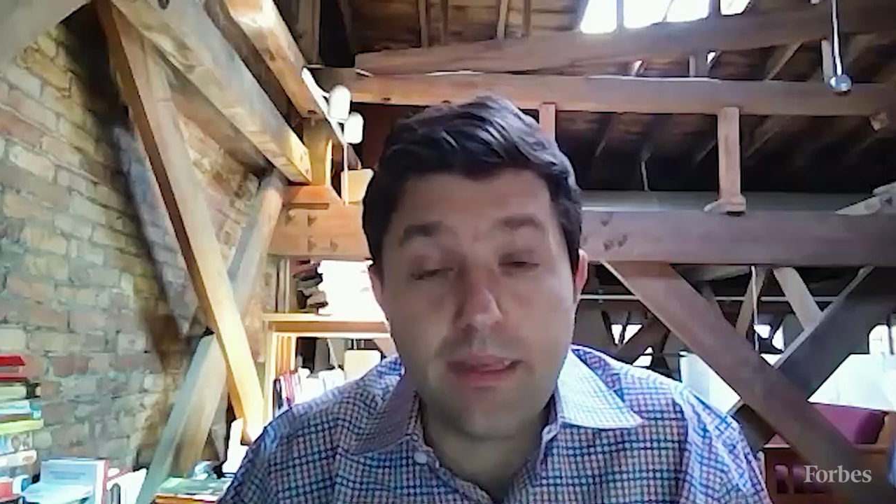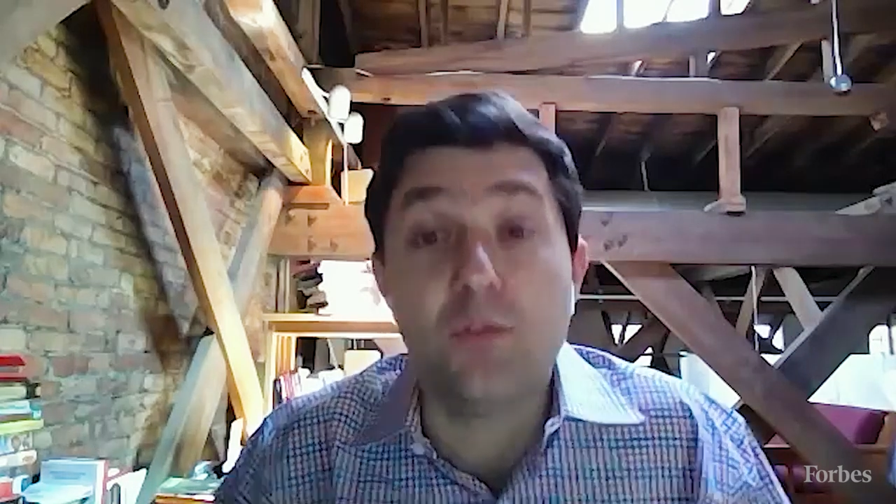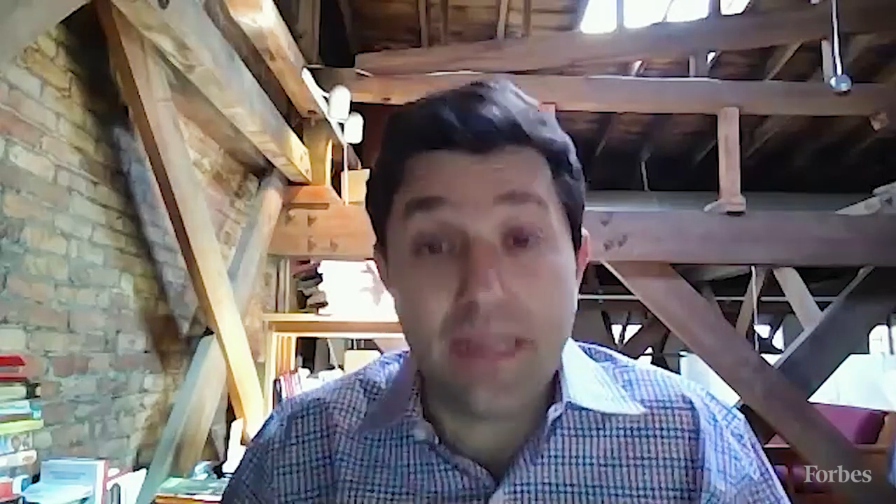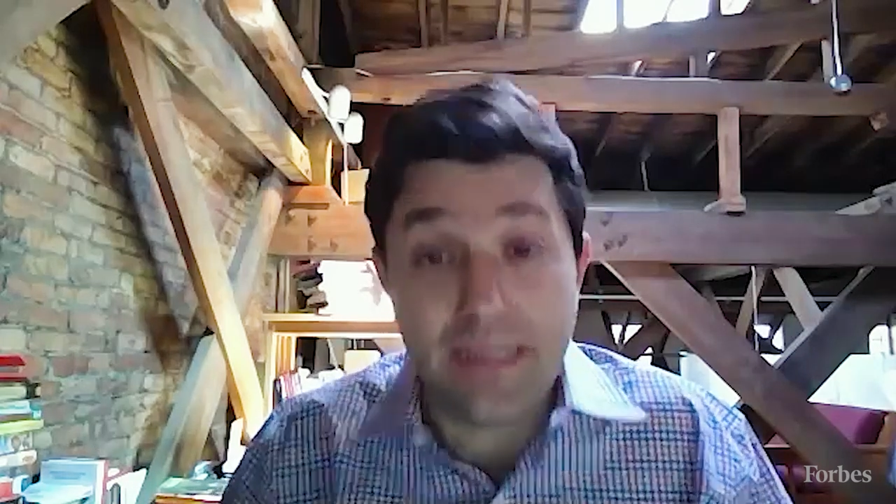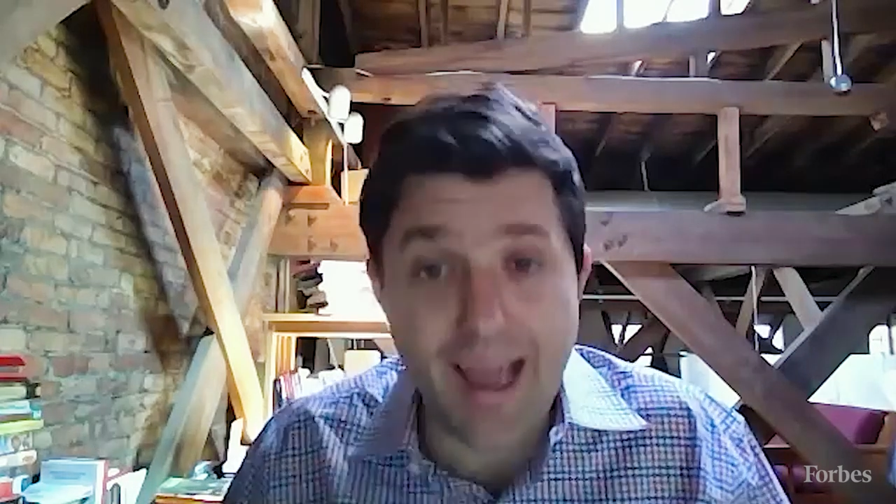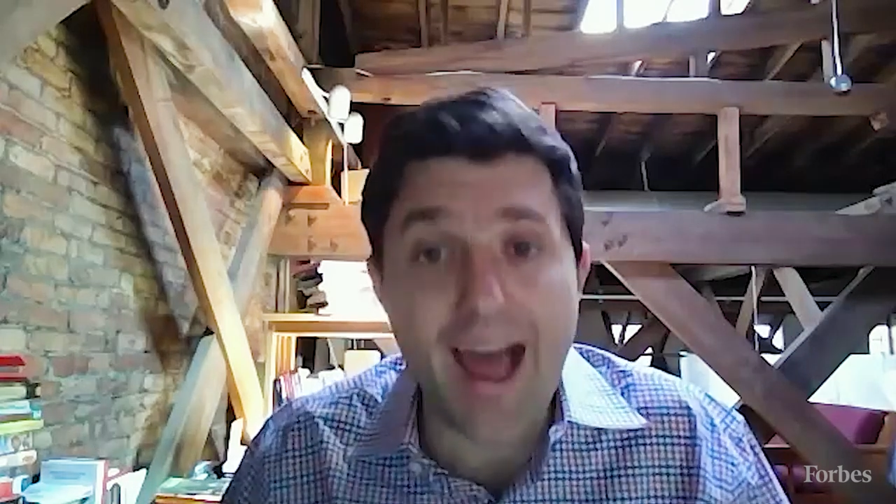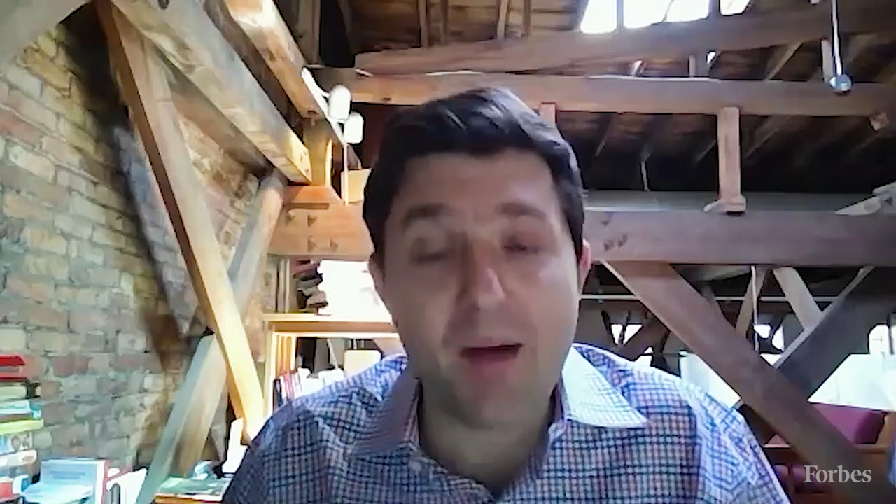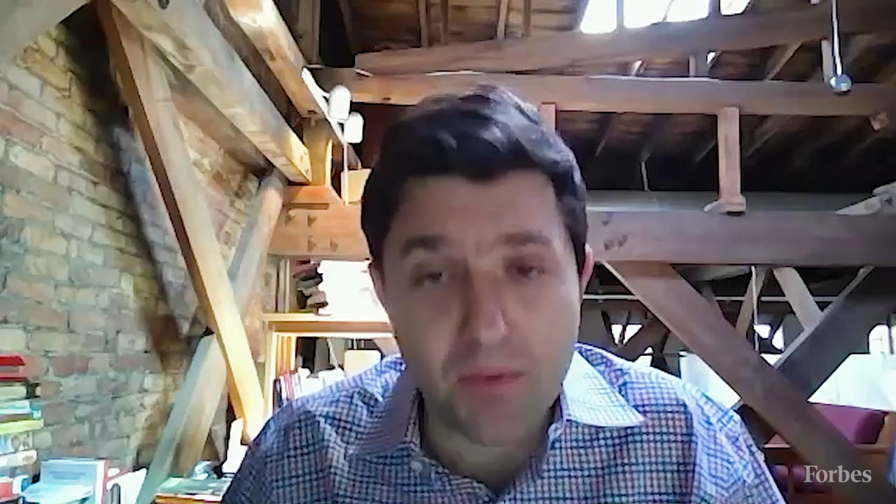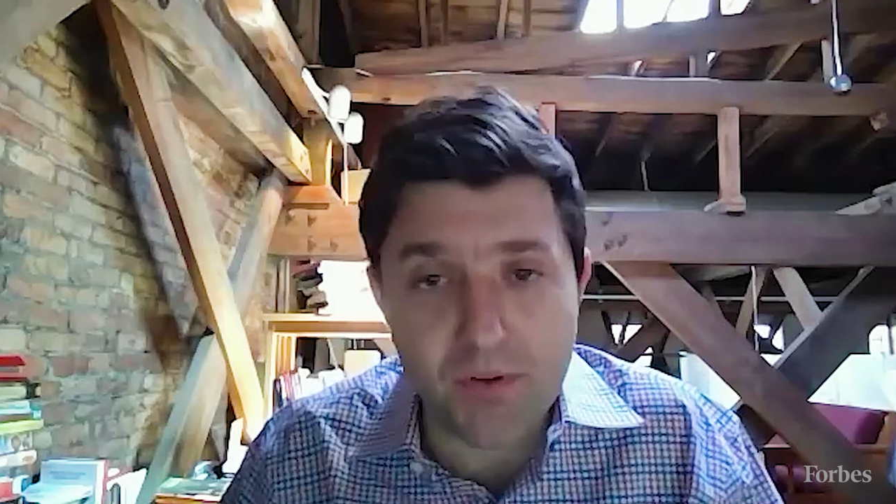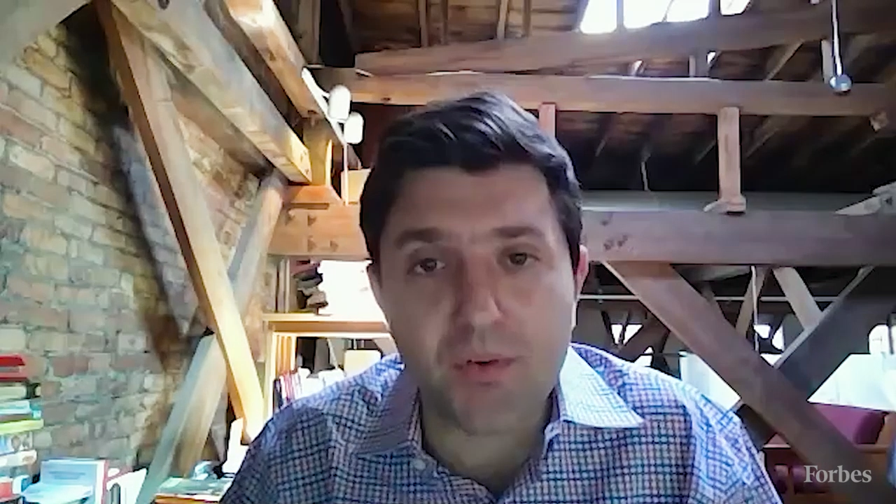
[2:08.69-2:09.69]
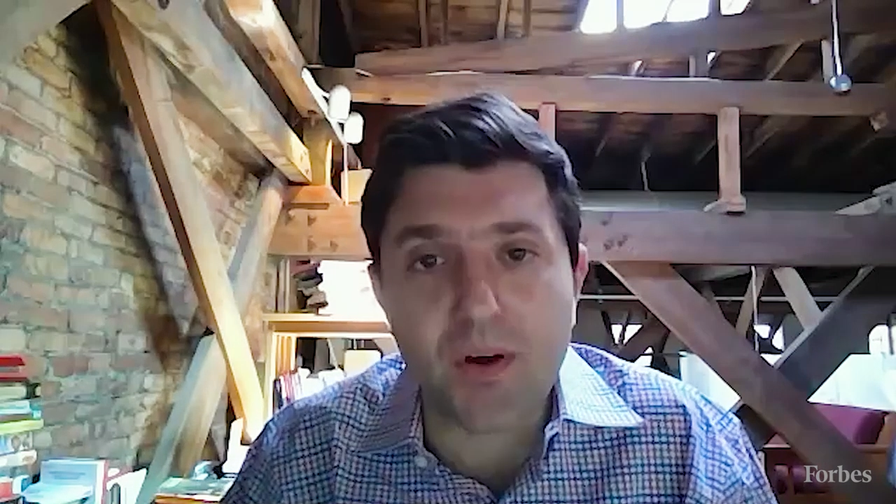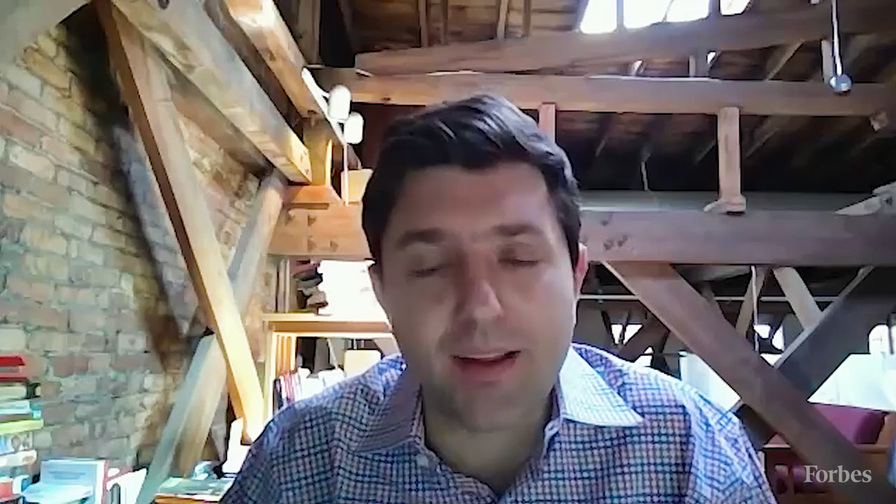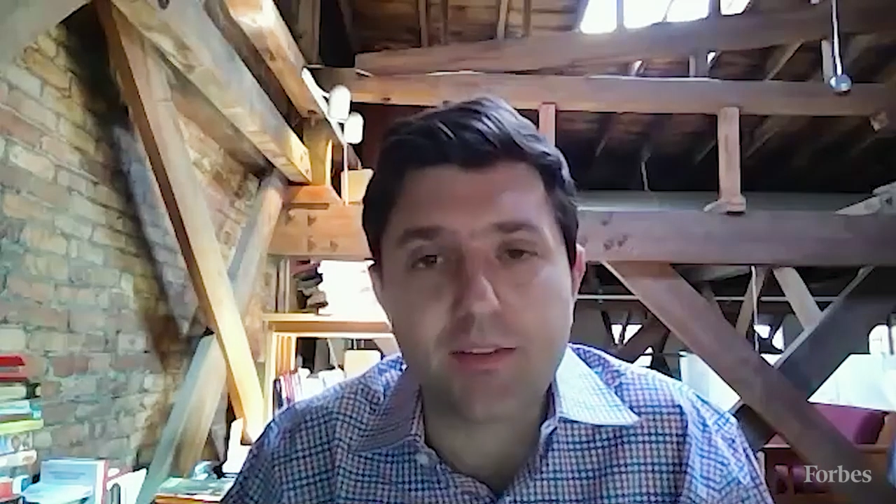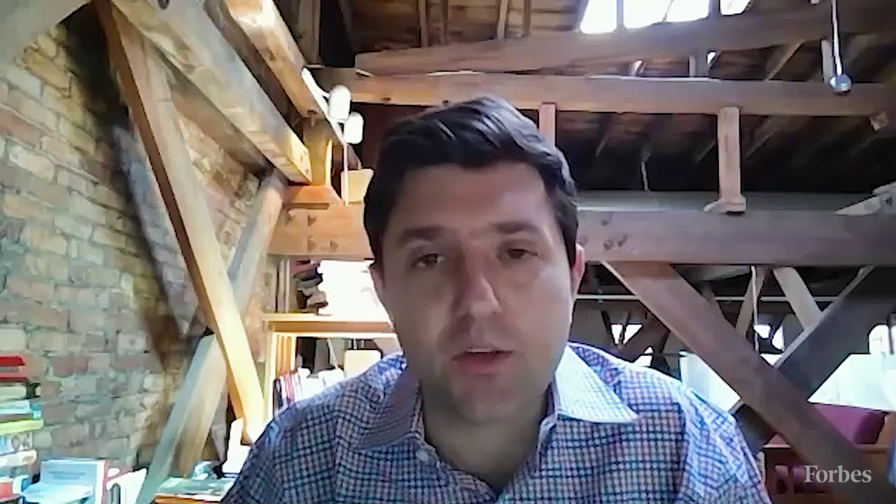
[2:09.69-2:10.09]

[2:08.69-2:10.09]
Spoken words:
do need capital, right?